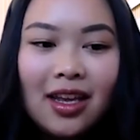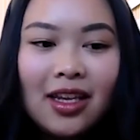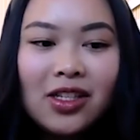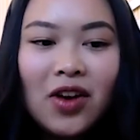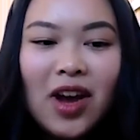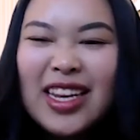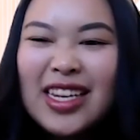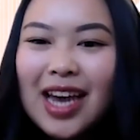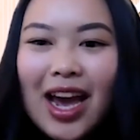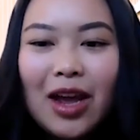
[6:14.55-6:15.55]
is there any
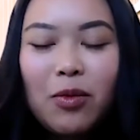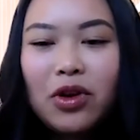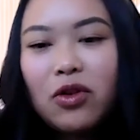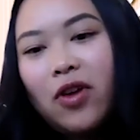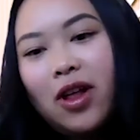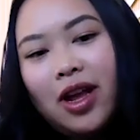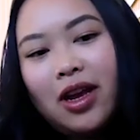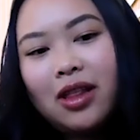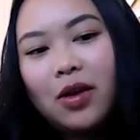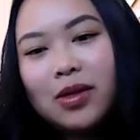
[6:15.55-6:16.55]
time where you felt like
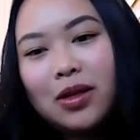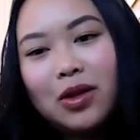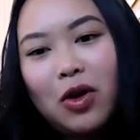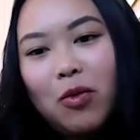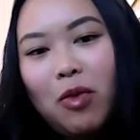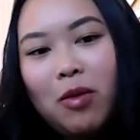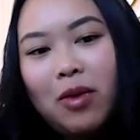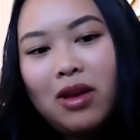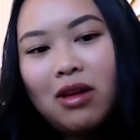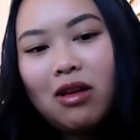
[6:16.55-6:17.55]
there was a low moment
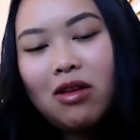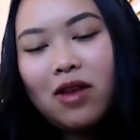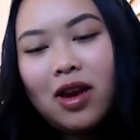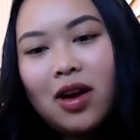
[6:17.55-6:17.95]
in your career?